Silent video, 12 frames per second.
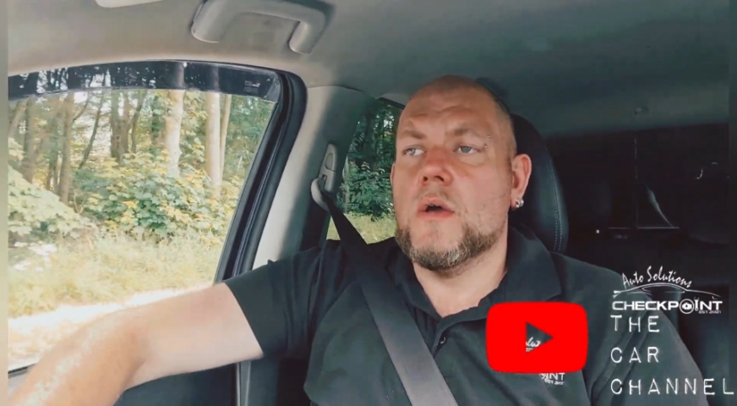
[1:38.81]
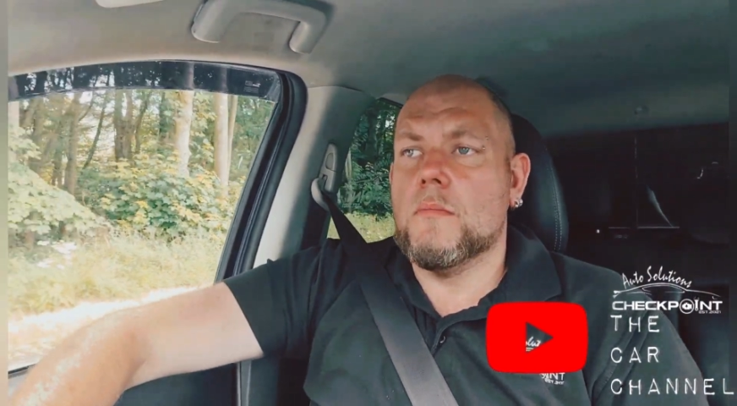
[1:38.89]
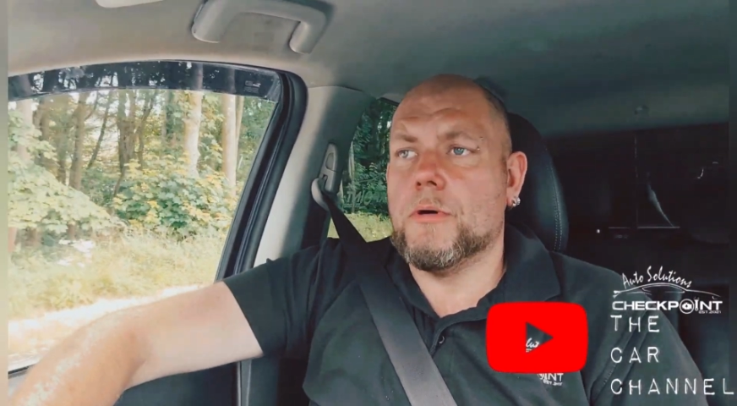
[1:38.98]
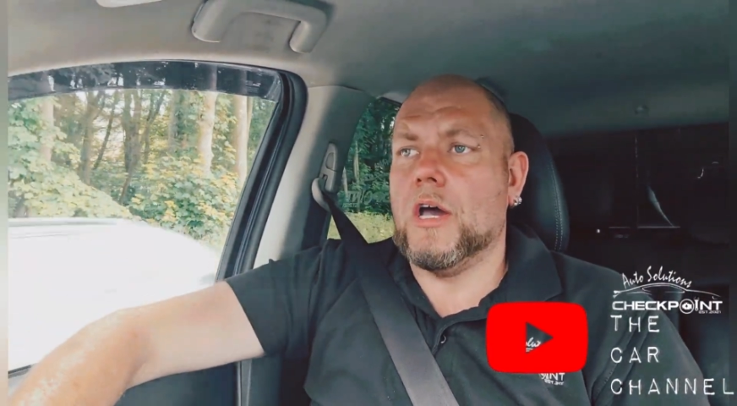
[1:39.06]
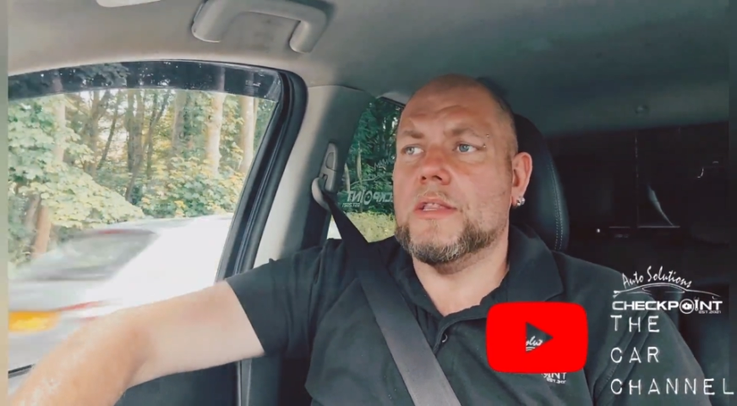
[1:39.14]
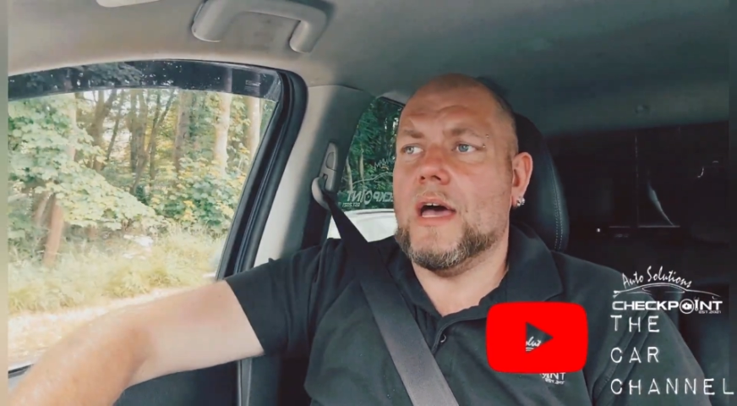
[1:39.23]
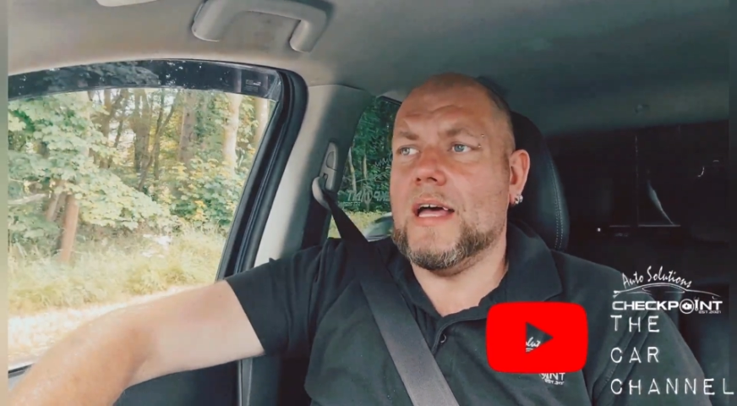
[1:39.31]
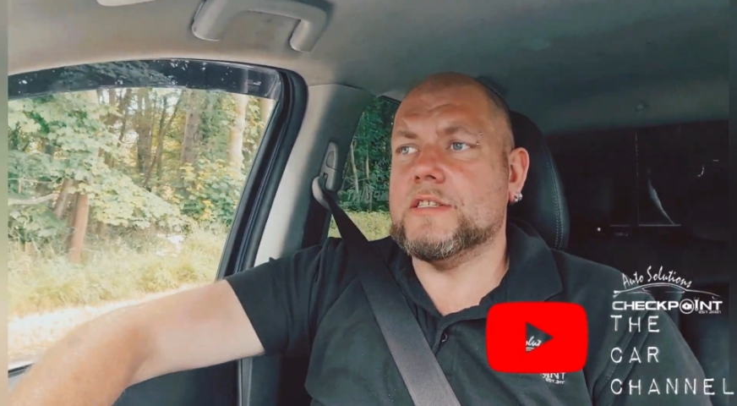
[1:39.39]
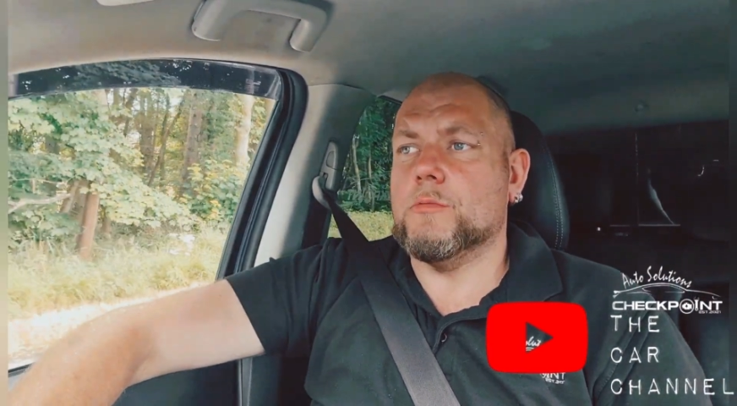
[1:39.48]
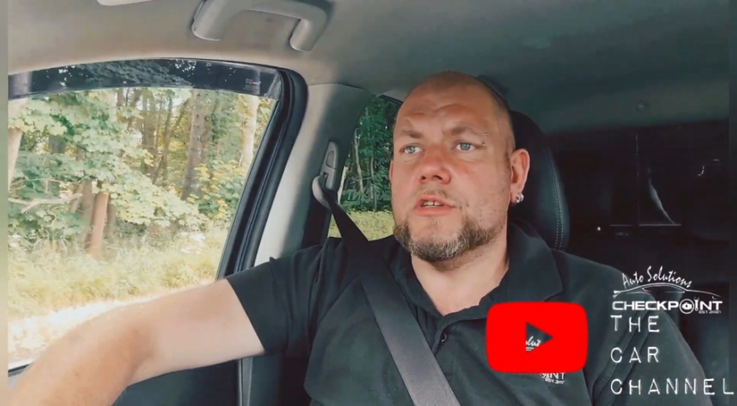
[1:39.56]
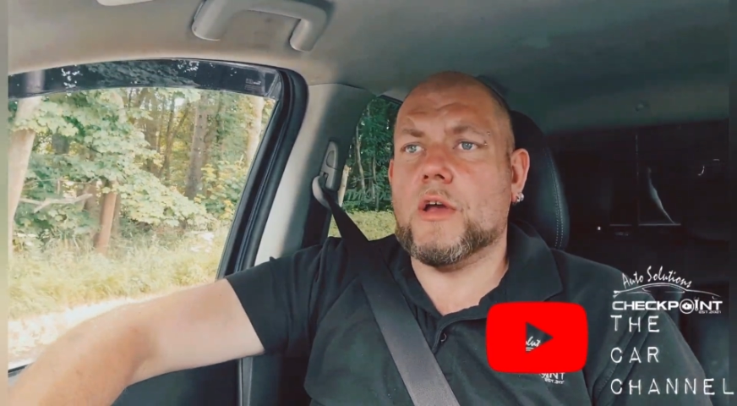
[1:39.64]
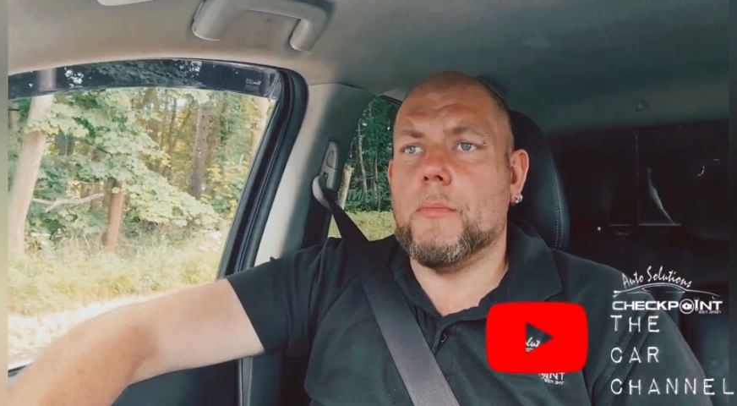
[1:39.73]
but as
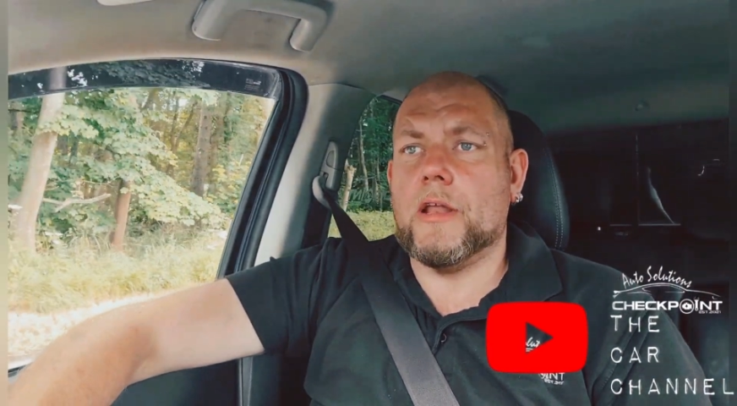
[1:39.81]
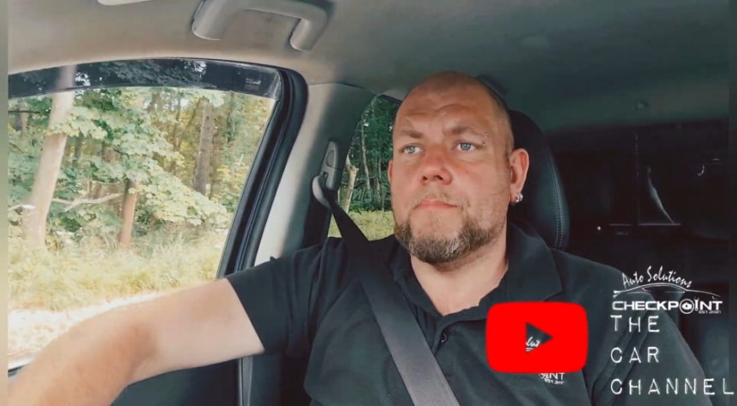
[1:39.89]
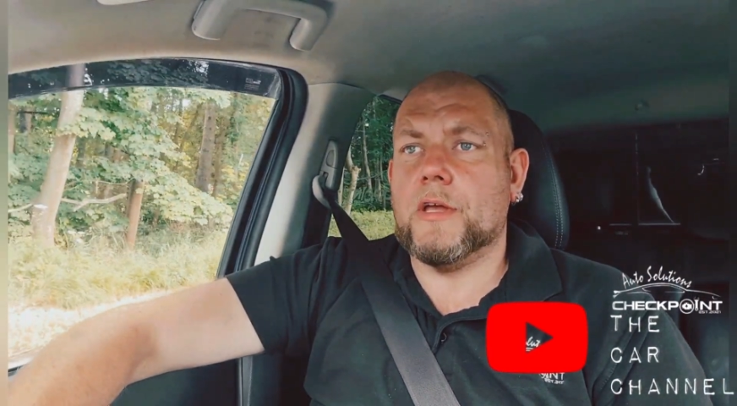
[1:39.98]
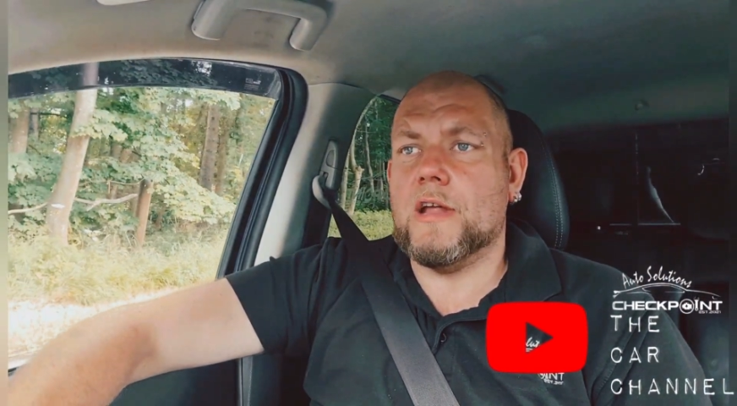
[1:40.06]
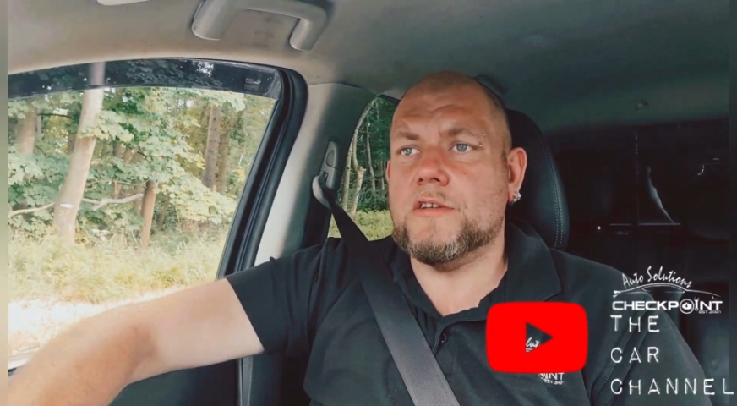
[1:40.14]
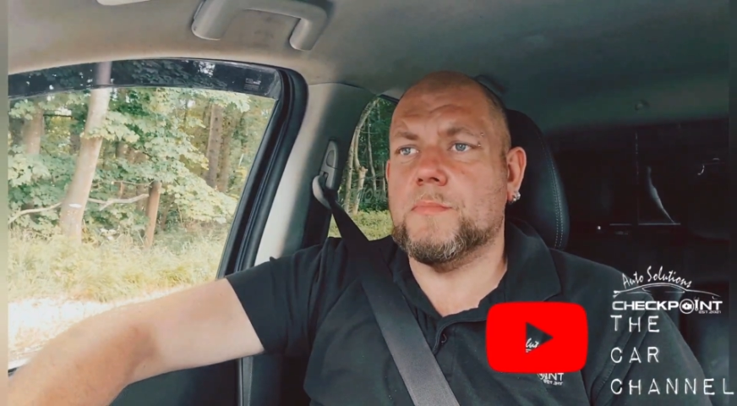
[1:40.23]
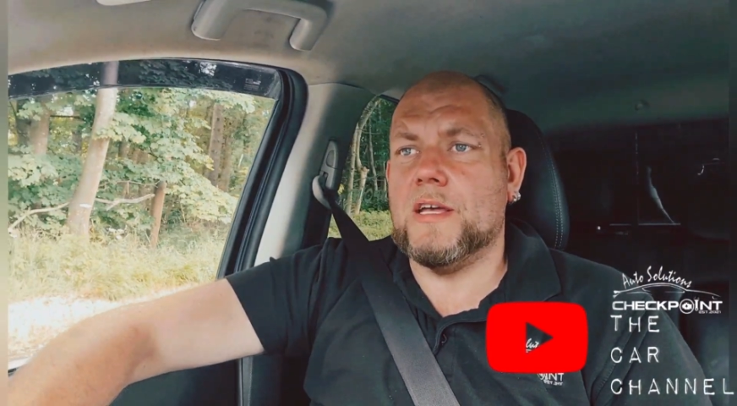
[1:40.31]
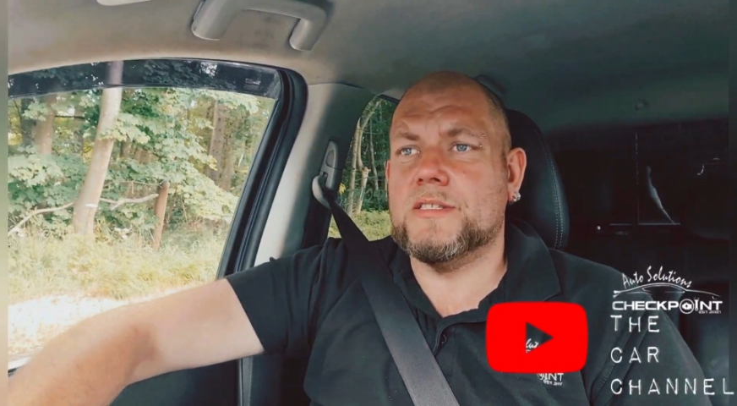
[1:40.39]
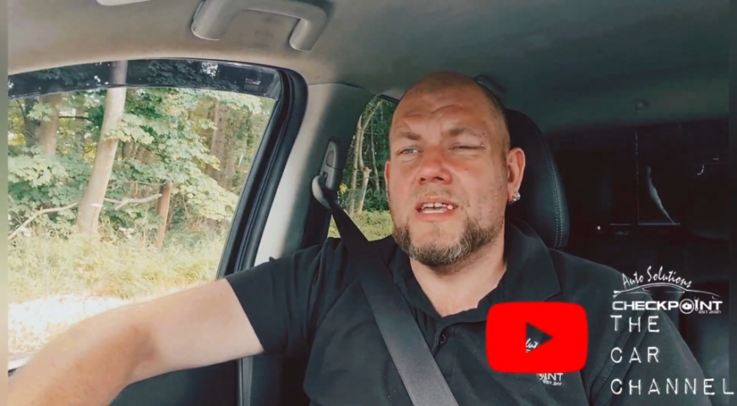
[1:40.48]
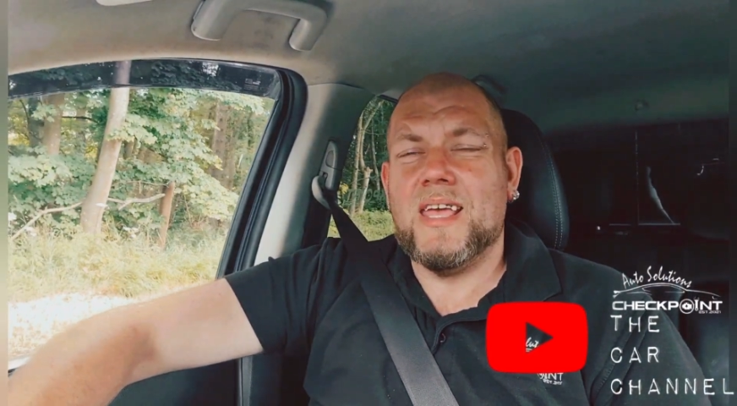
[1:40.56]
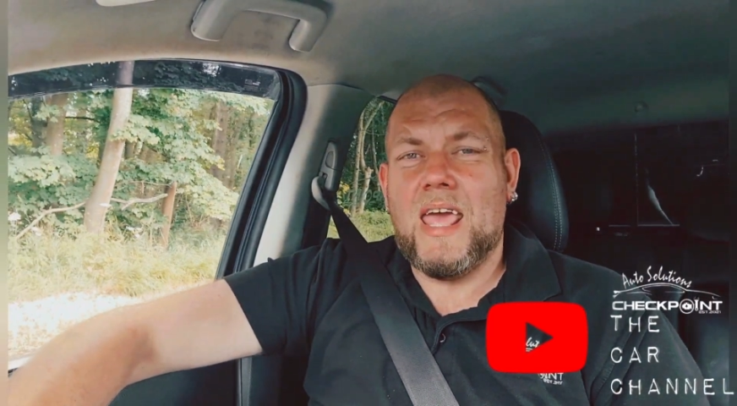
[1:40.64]
it was coming up to Christmas,